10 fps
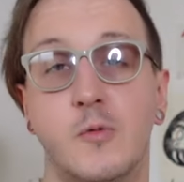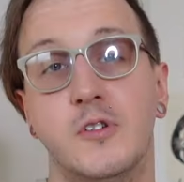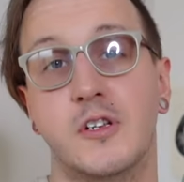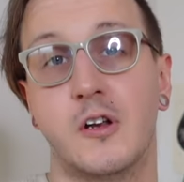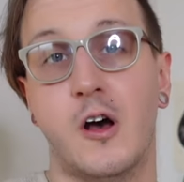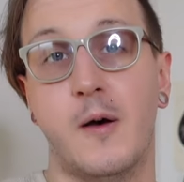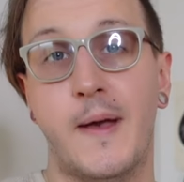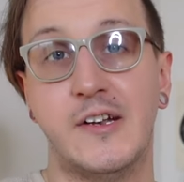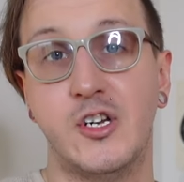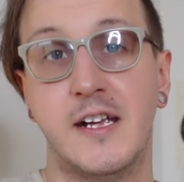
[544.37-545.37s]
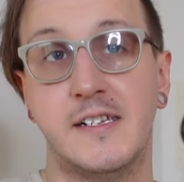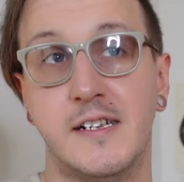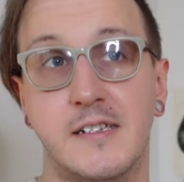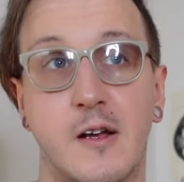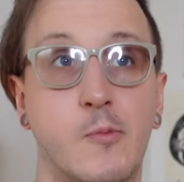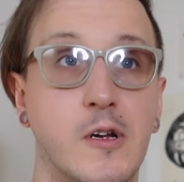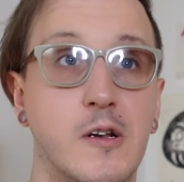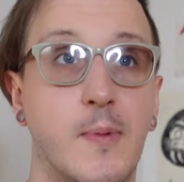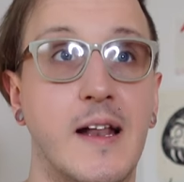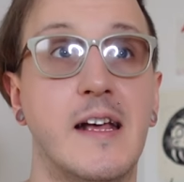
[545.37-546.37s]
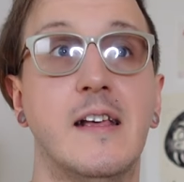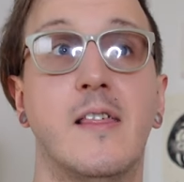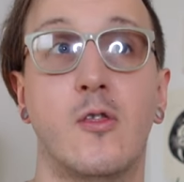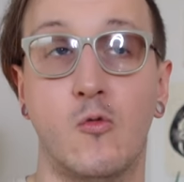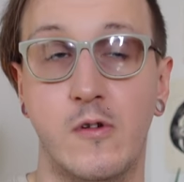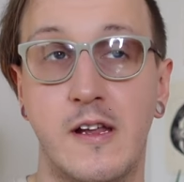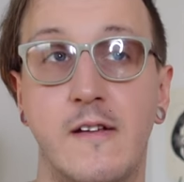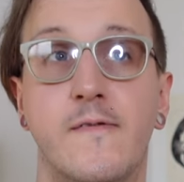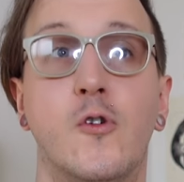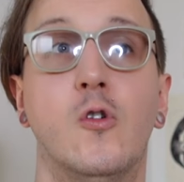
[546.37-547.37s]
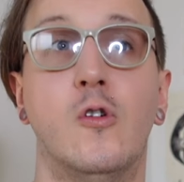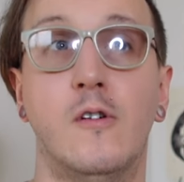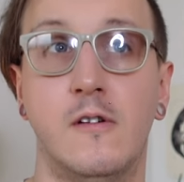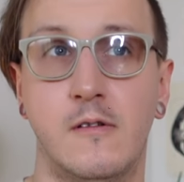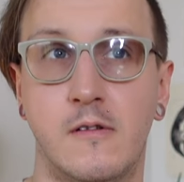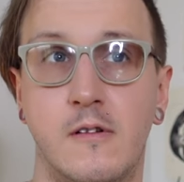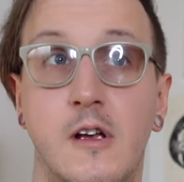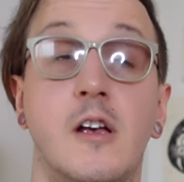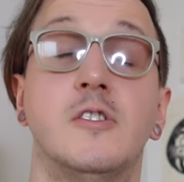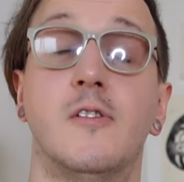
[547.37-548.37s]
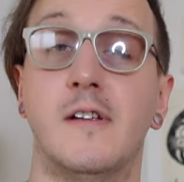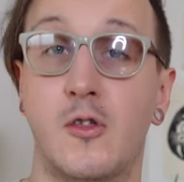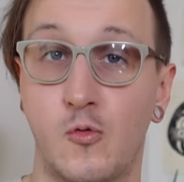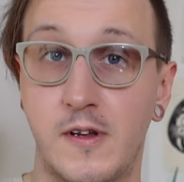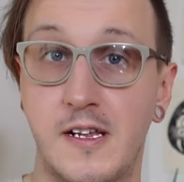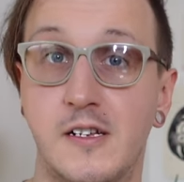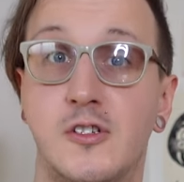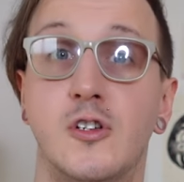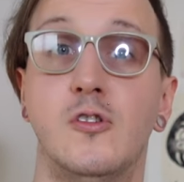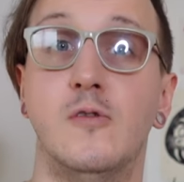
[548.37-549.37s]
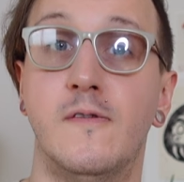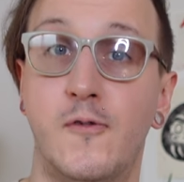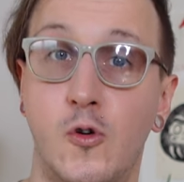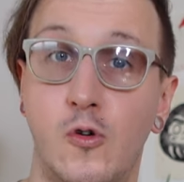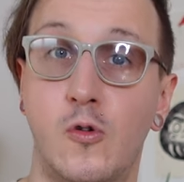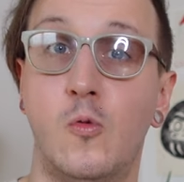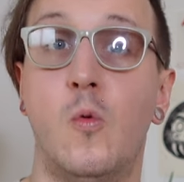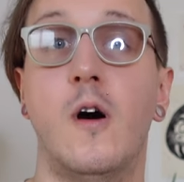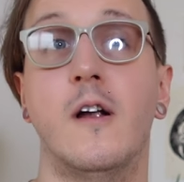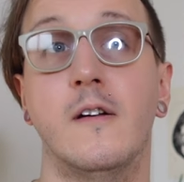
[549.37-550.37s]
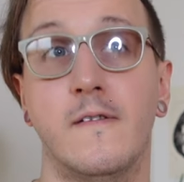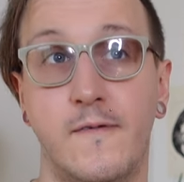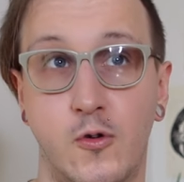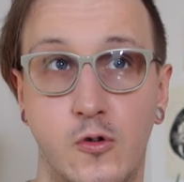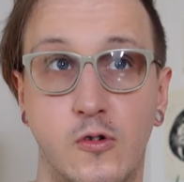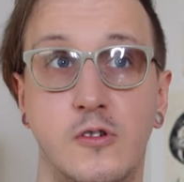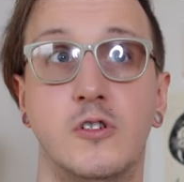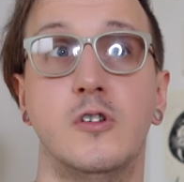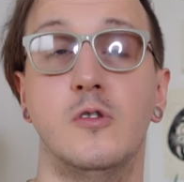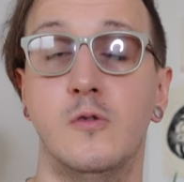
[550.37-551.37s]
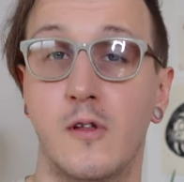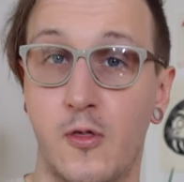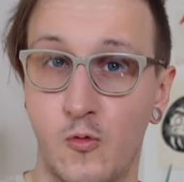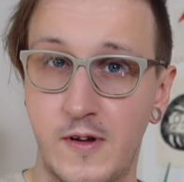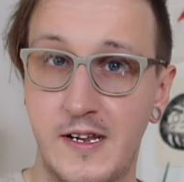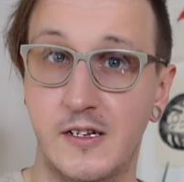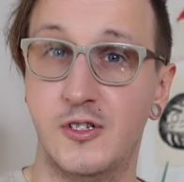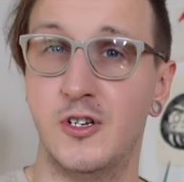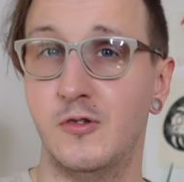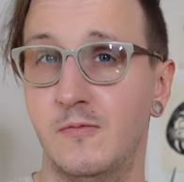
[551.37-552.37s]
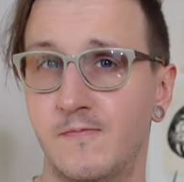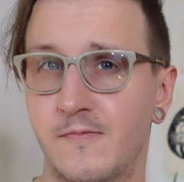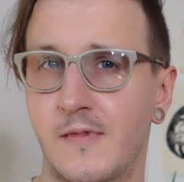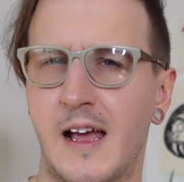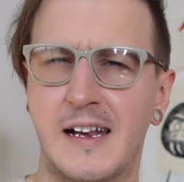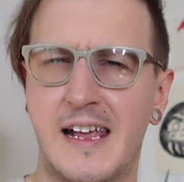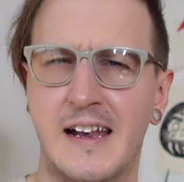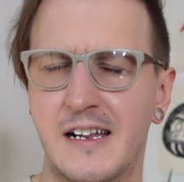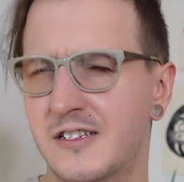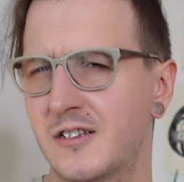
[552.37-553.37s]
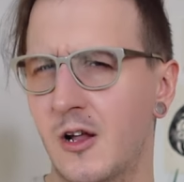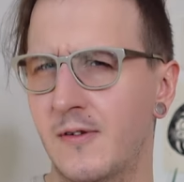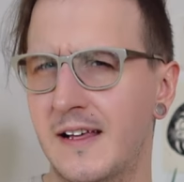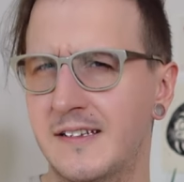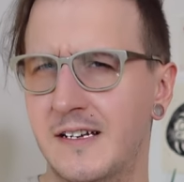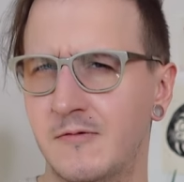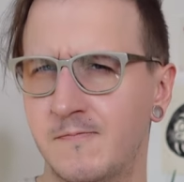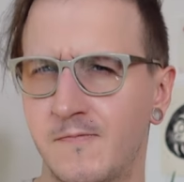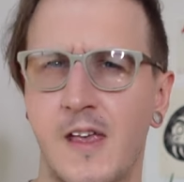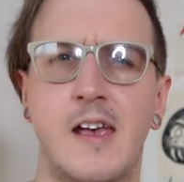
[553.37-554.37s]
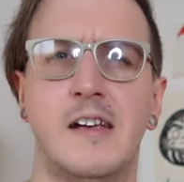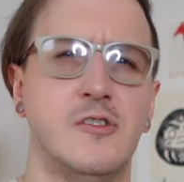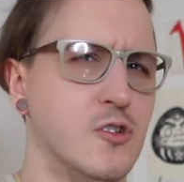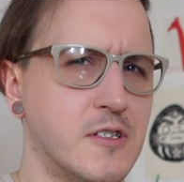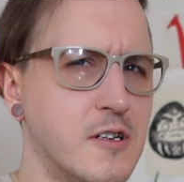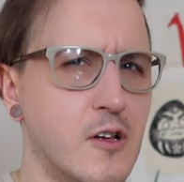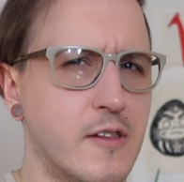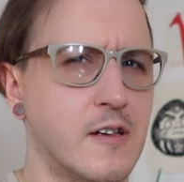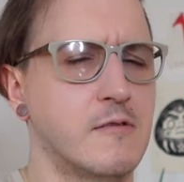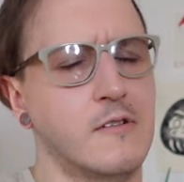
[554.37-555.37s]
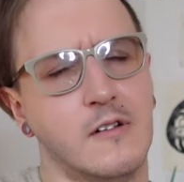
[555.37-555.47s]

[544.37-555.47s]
we're just going to arpeggiate it and we're going to play three, four, sorry, three, two, four, one, four, two, three, two. And again, let's slow that down, just another